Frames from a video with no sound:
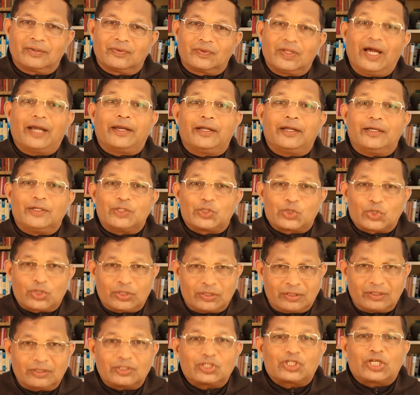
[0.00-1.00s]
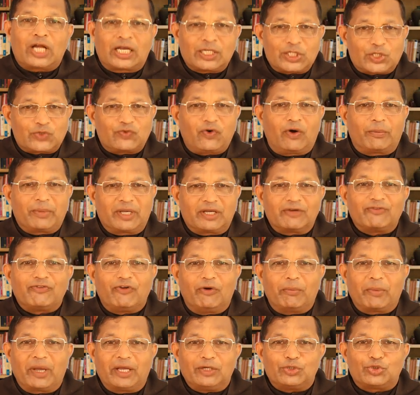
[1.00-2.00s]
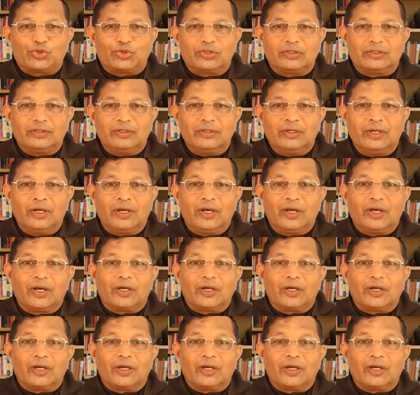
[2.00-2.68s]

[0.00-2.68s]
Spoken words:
that is transforming formation,